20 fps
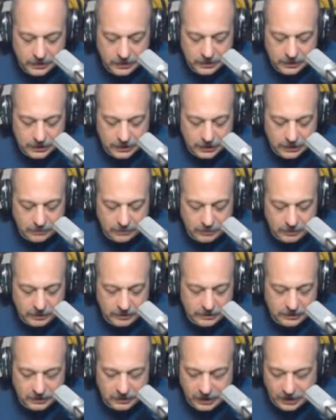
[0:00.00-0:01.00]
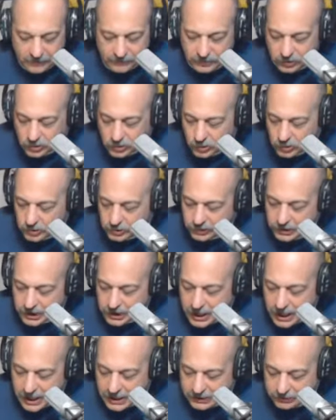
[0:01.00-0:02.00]
But he did have the
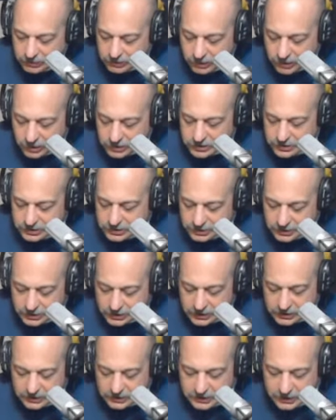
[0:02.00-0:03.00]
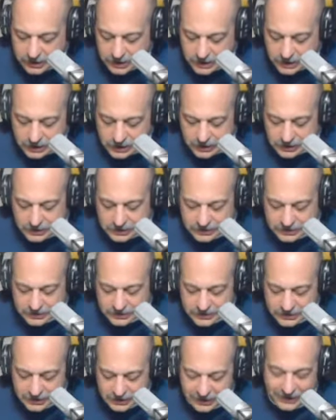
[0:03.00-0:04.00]
googly-eyed look in
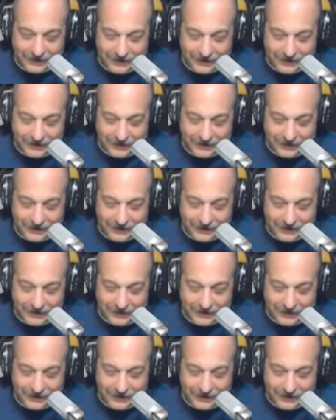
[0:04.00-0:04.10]
his.